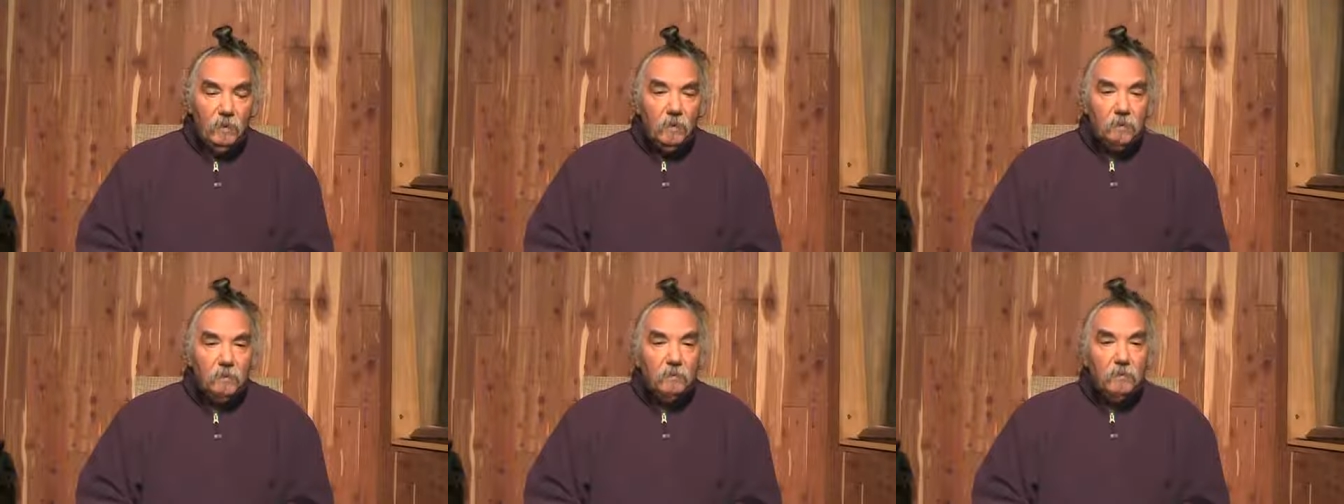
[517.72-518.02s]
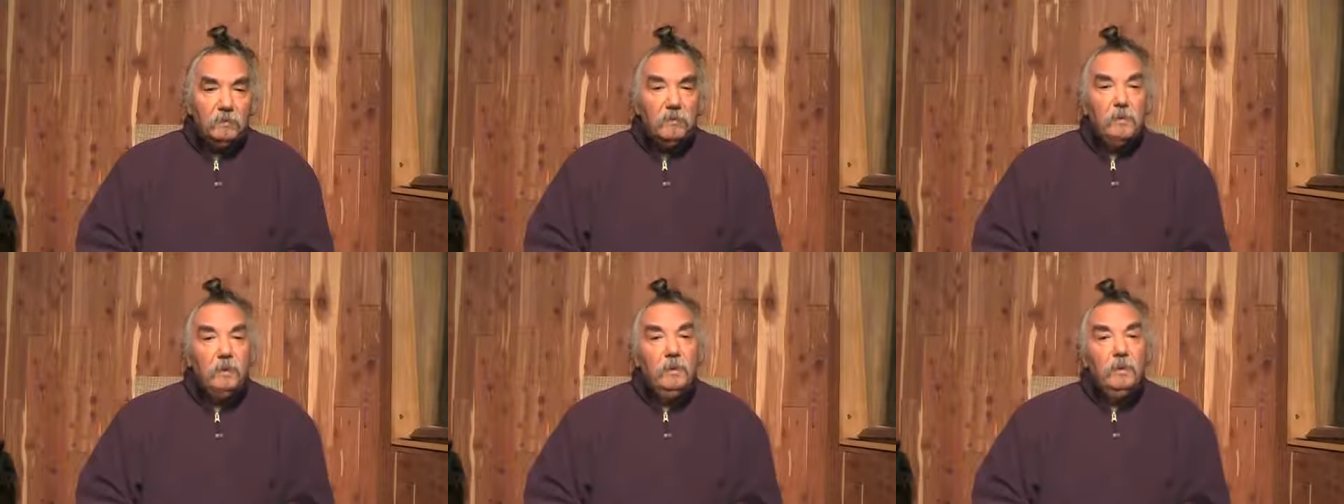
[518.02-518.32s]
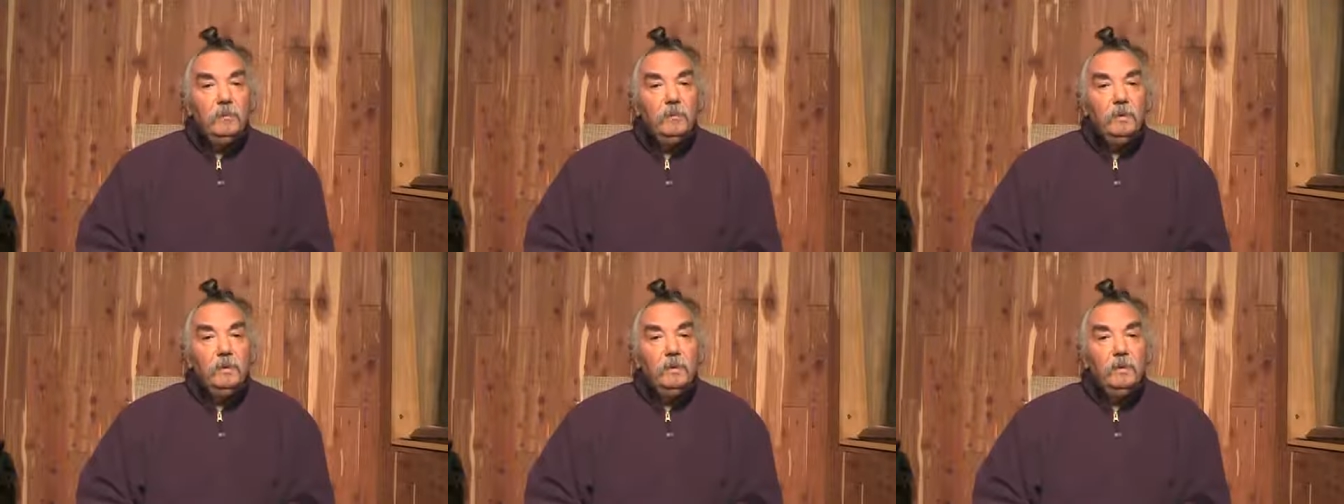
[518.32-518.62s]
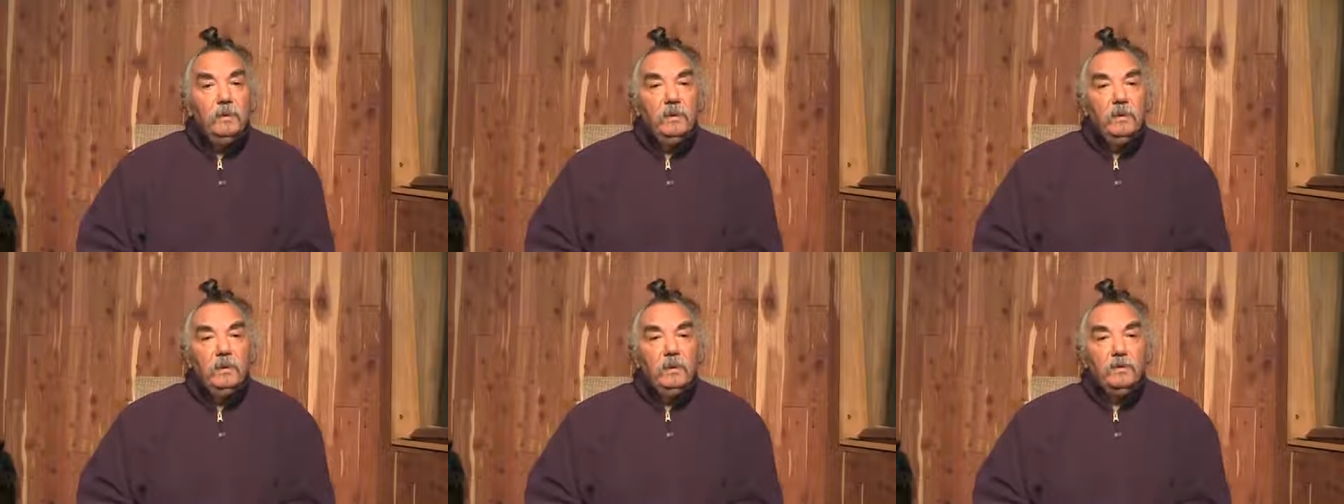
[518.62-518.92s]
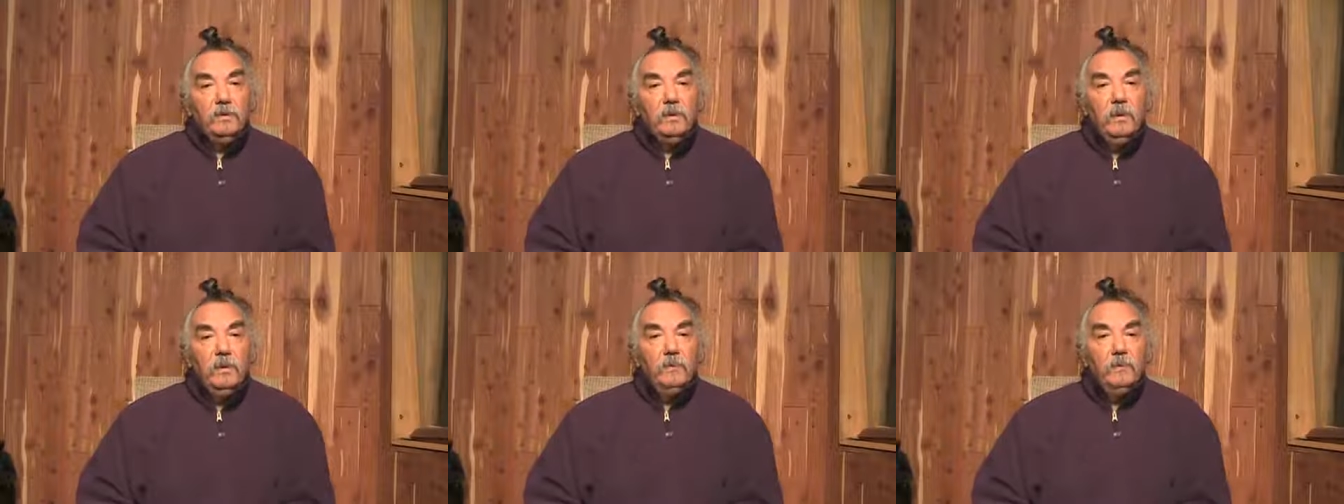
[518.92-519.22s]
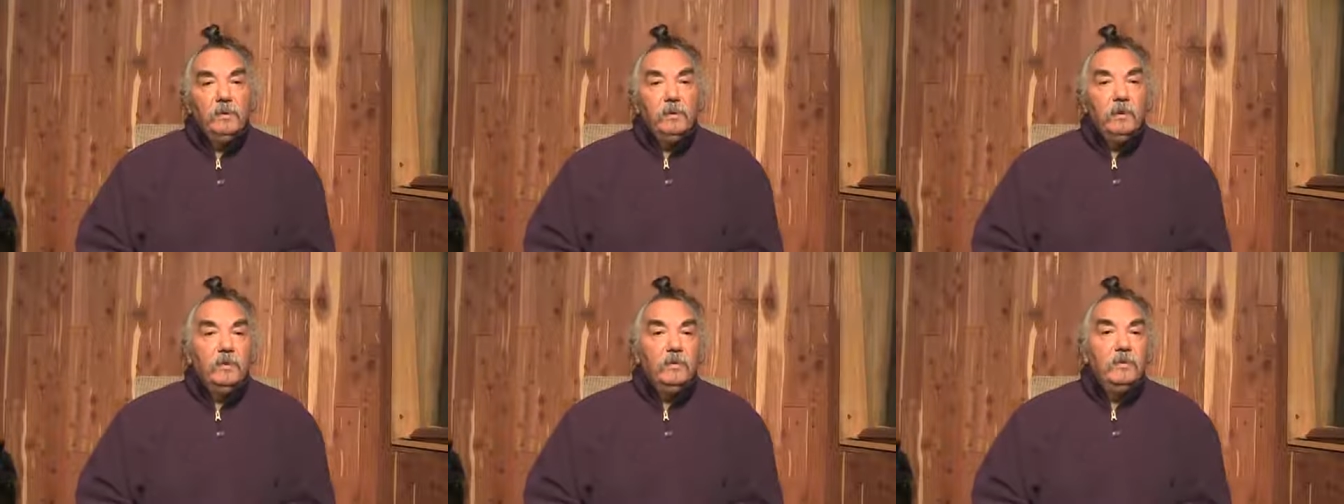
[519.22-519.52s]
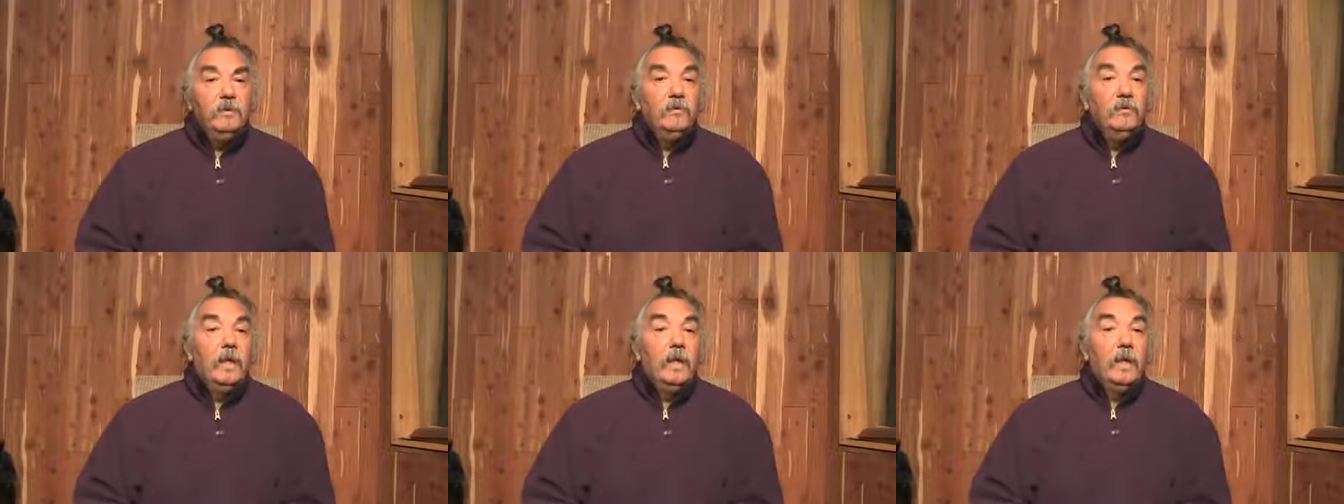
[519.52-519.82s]
Good karma is karma that
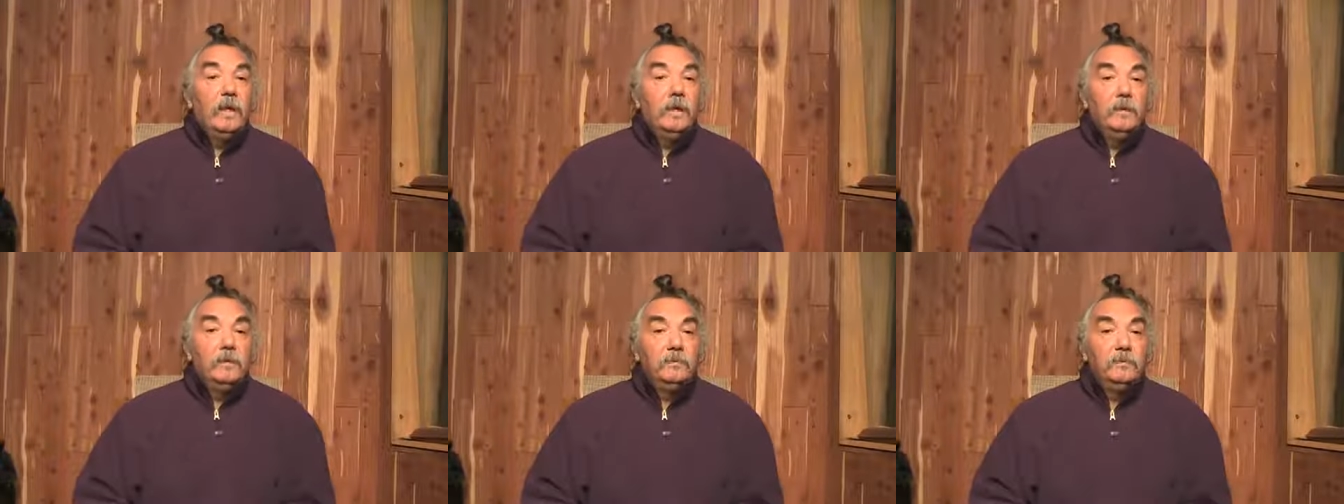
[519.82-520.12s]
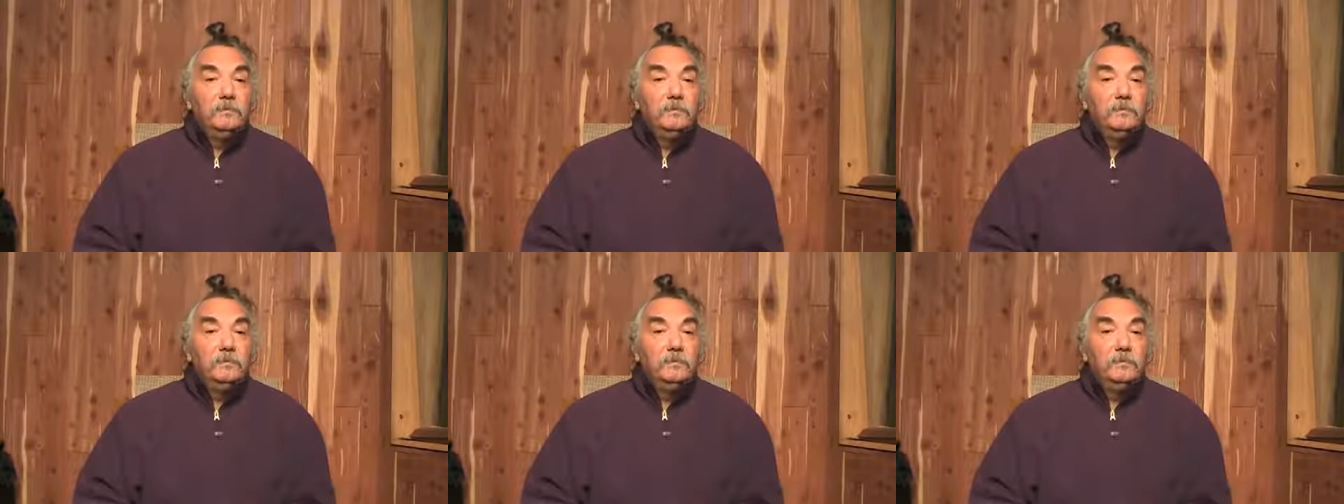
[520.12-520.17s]
you like,